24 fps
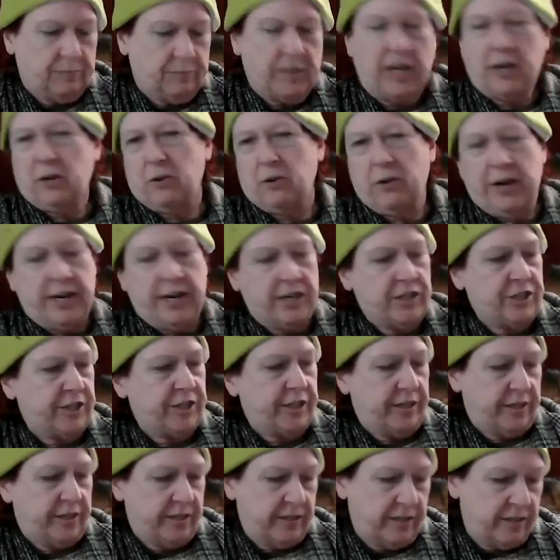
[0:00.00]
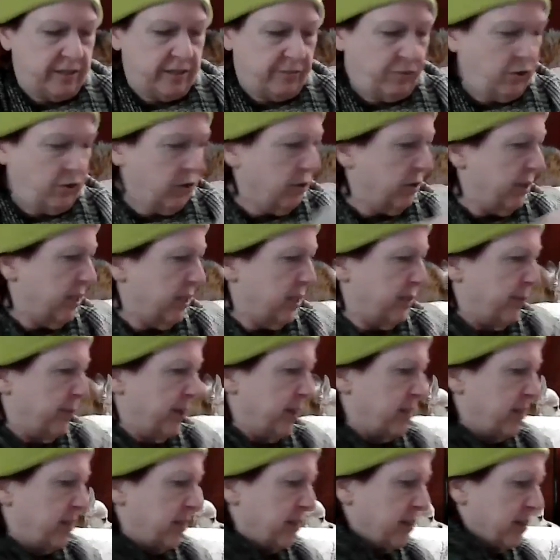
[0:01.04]
Decorations for
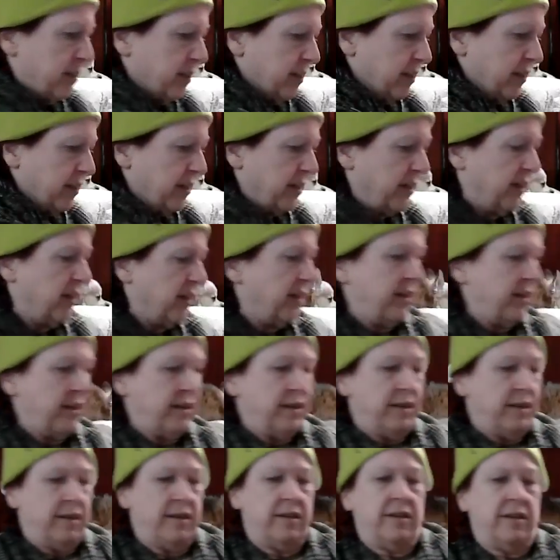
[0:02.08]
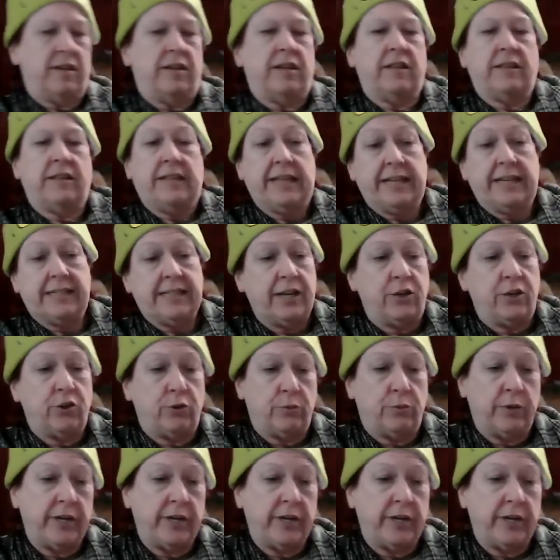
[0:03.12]
Christmas. Things I could